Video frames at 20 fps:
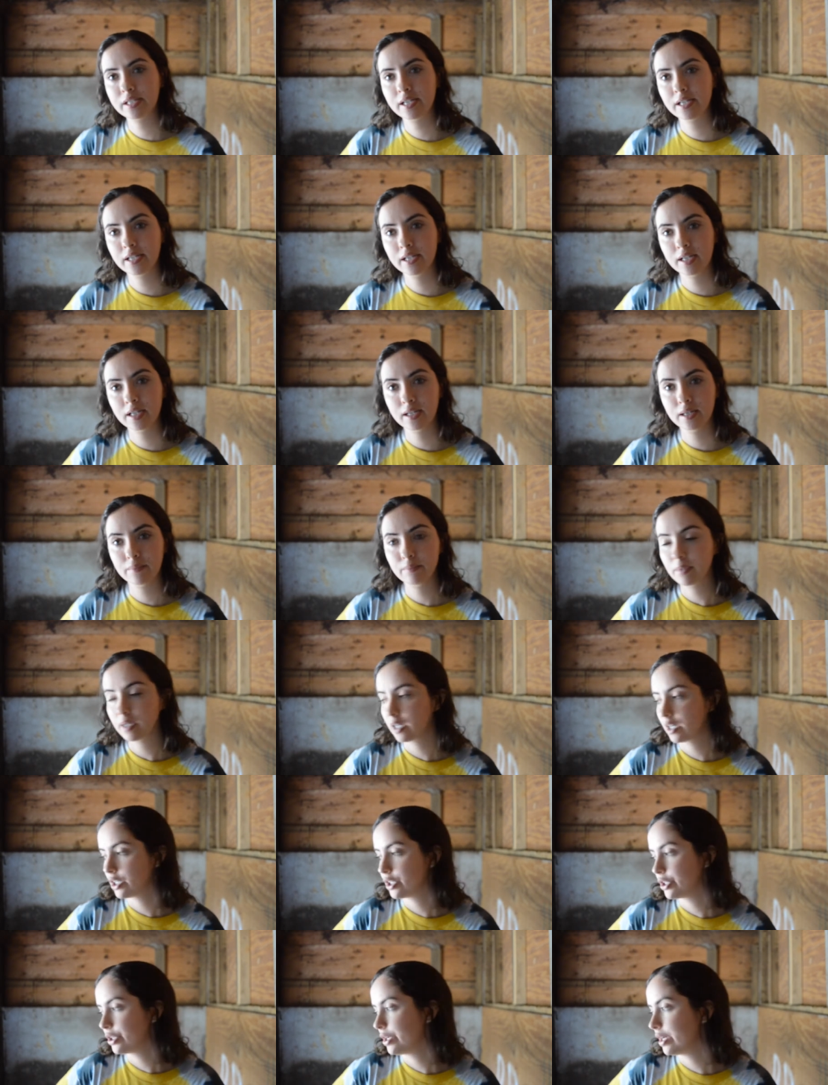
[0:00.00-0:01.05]
Um, I
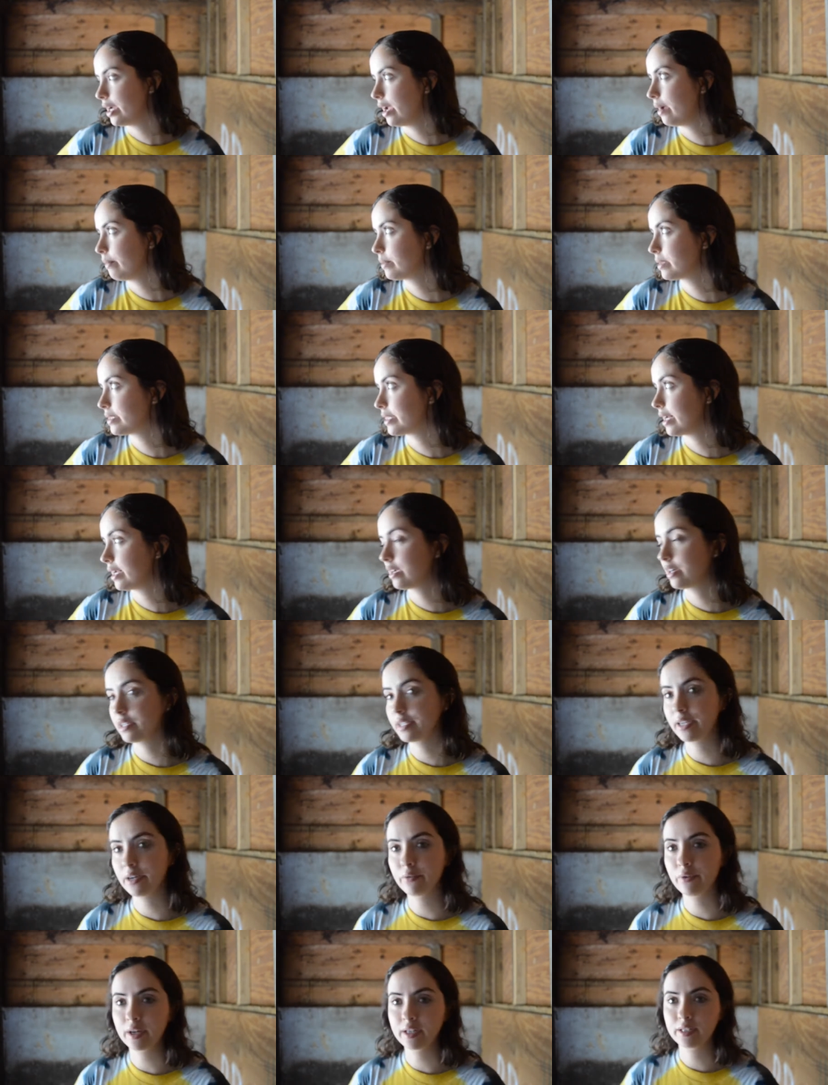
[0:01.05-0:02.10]
gotta hurry up because then I gotta
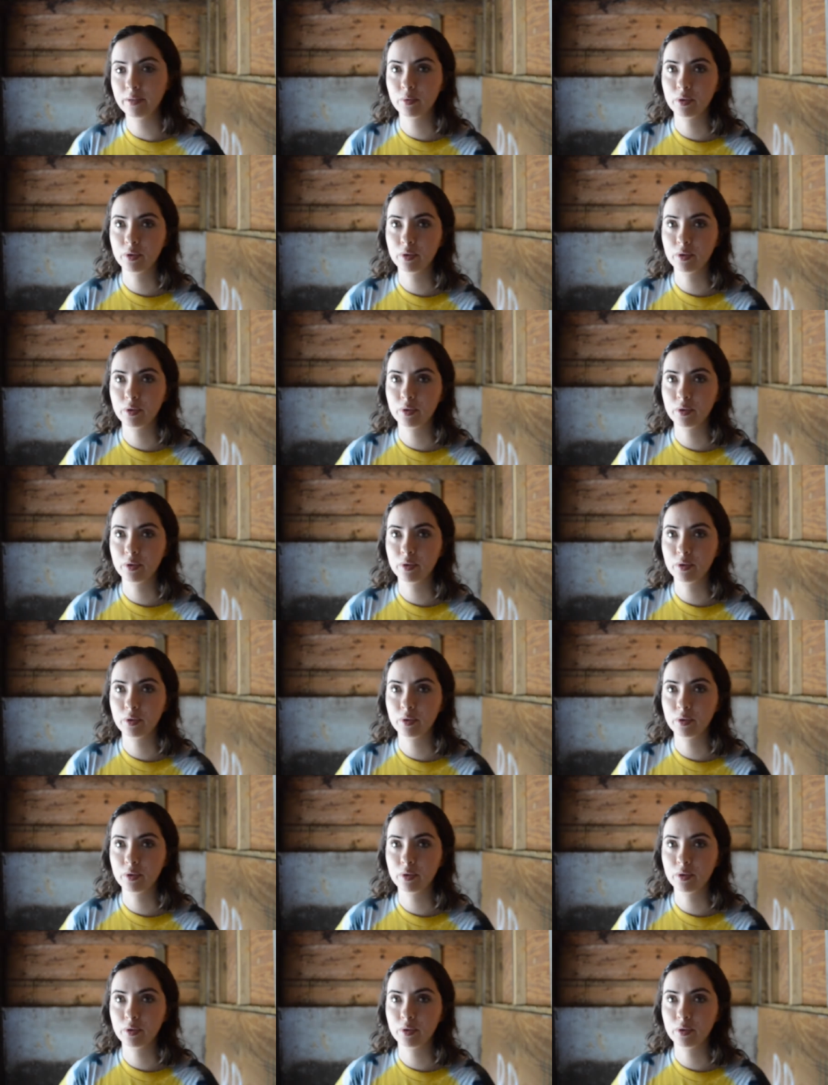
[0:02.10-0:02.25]
get ready.